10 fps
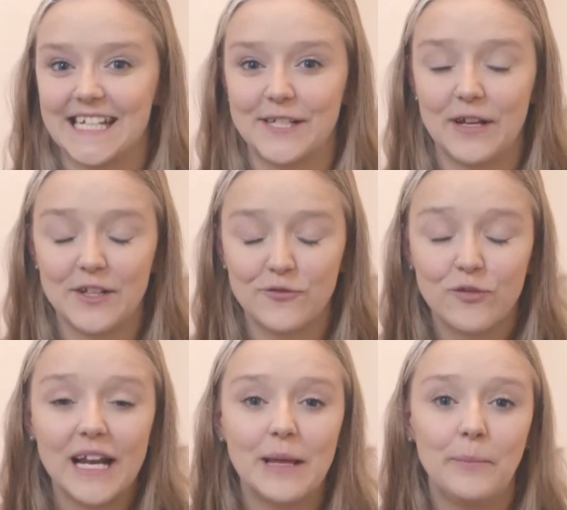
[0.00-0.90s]
It's
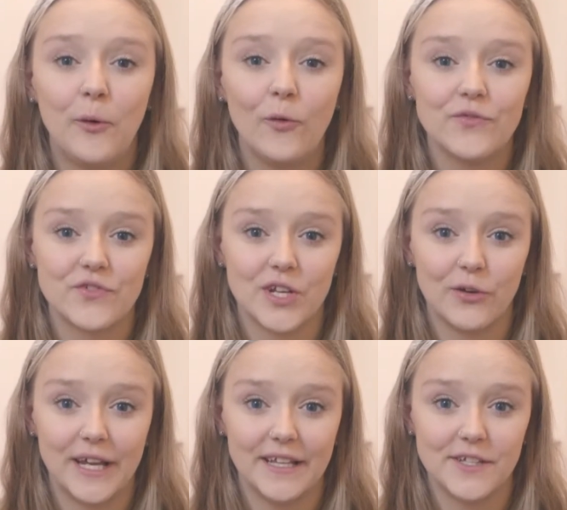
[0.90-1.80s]
really important to
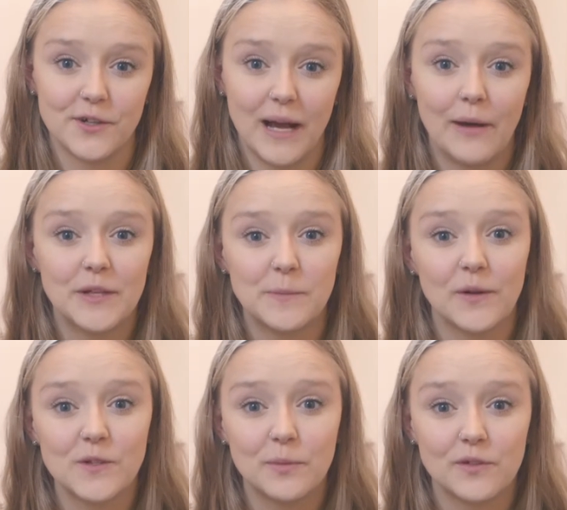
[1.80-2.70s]
look into how it's
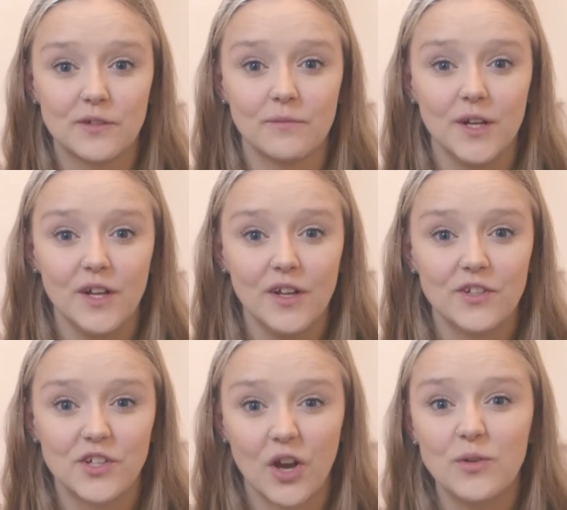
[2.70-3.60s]
possible
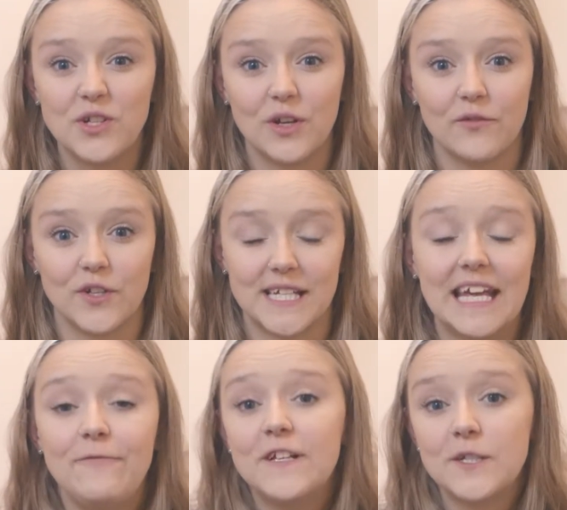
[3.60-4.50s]
to go to university
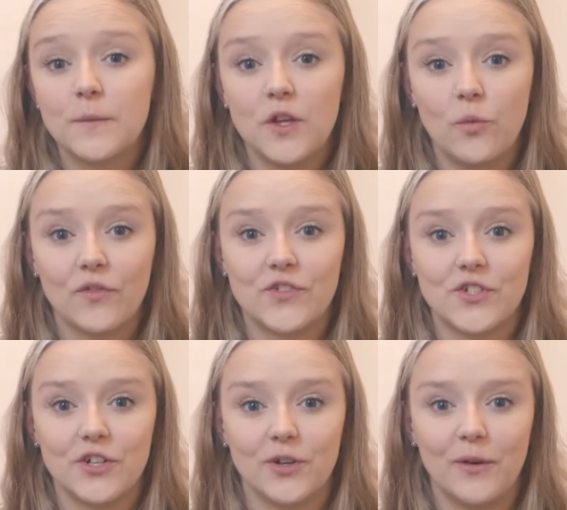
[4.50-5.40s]
if it's something you want to
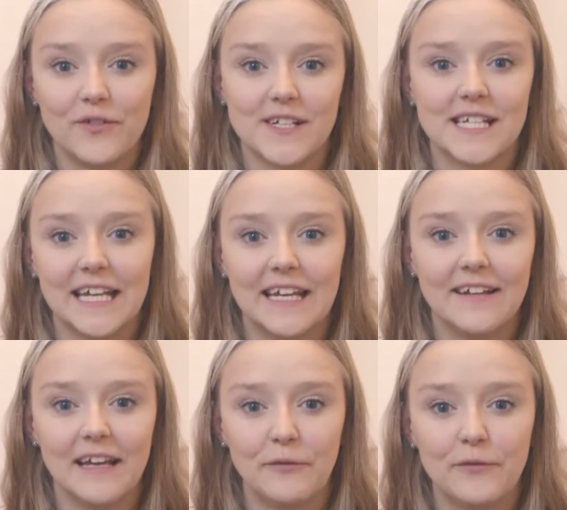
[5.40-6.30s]
do. Obviously,
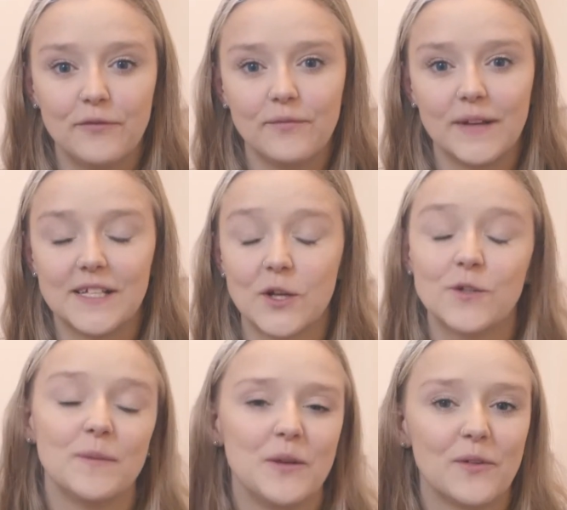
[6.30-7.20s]
if it's not
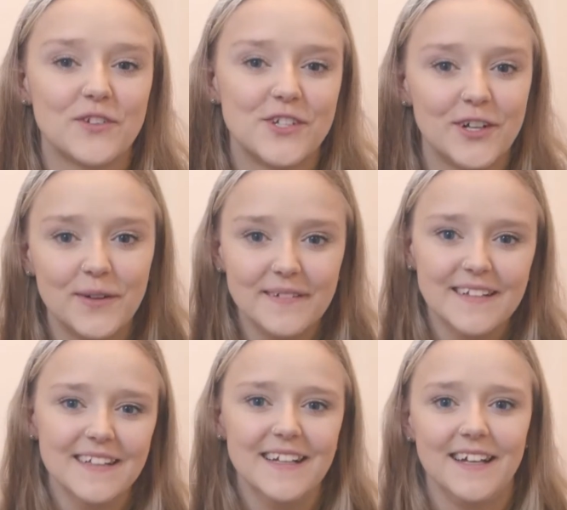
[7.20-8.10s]
something you want to do,
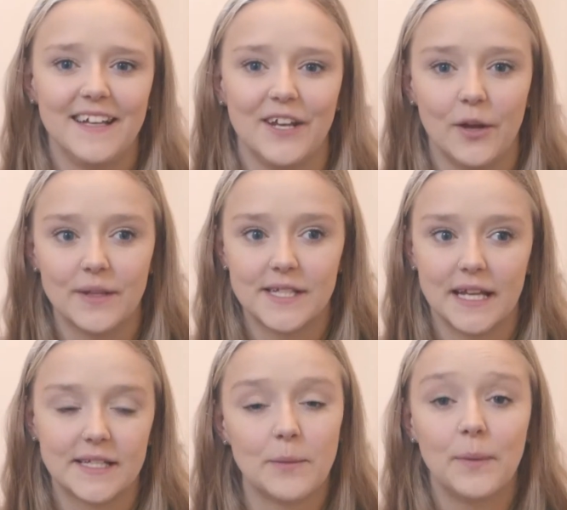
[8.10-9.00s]
you know,
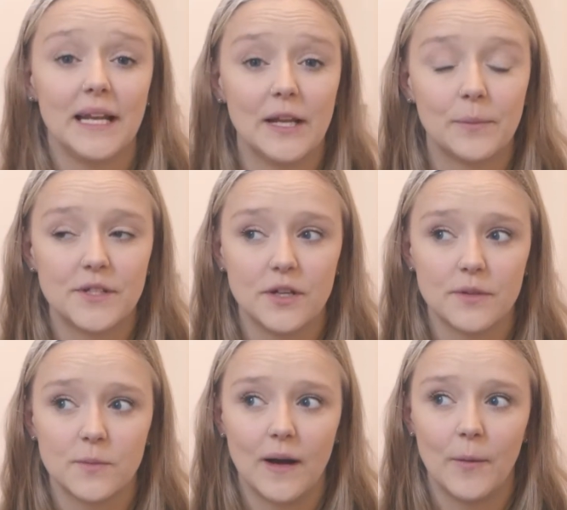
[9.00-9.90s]
it's completely up to you
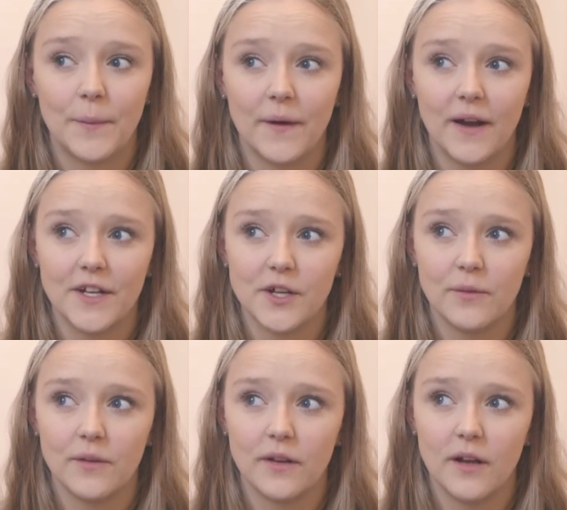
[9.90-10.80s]
as well. But I
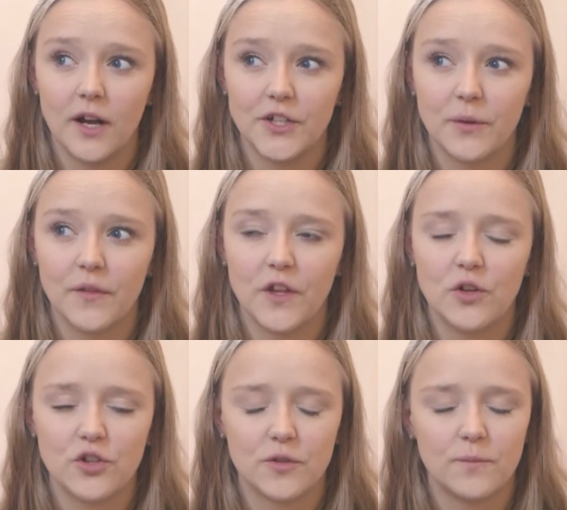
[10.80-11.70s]
don't think you
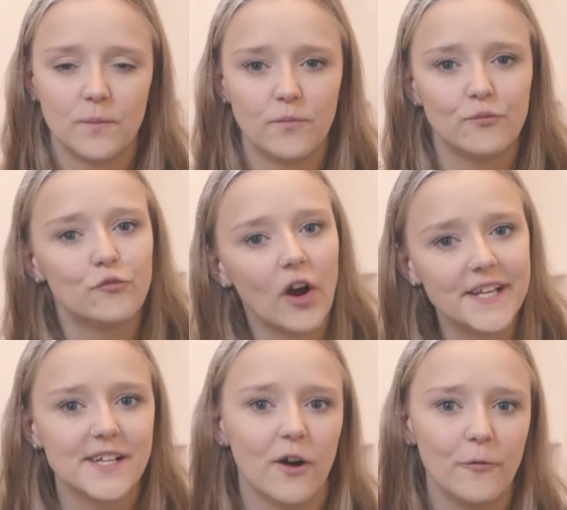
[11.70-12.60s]
should
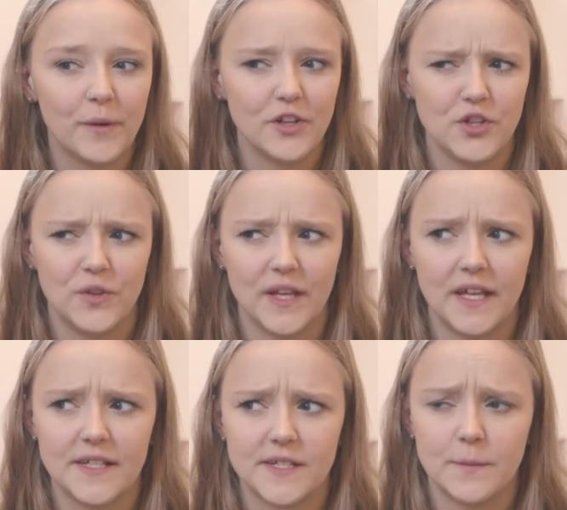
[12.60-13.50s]
write it off because you
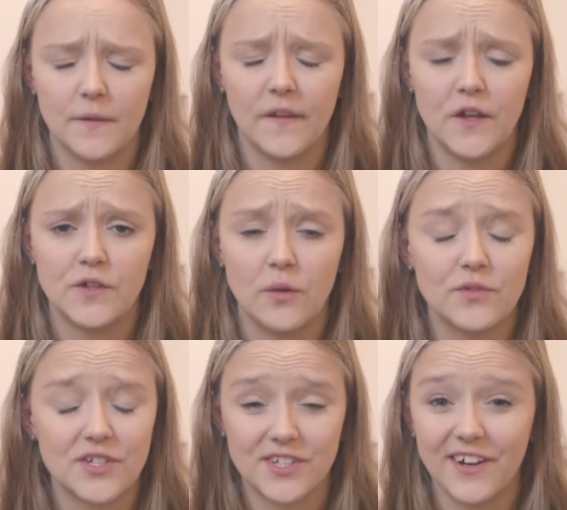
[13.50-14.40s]
think it's something that you don't
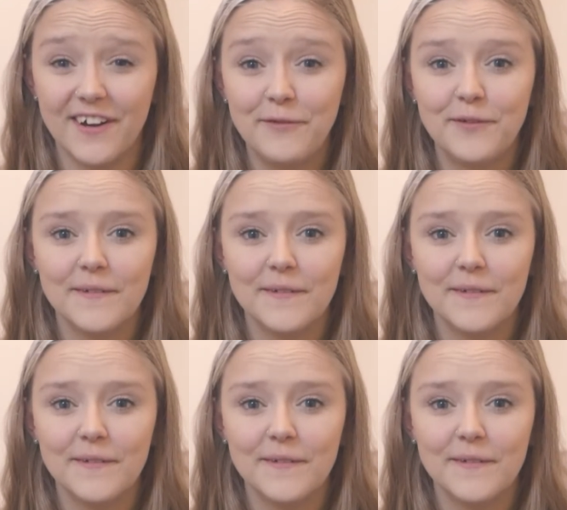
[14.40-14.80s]
deserve.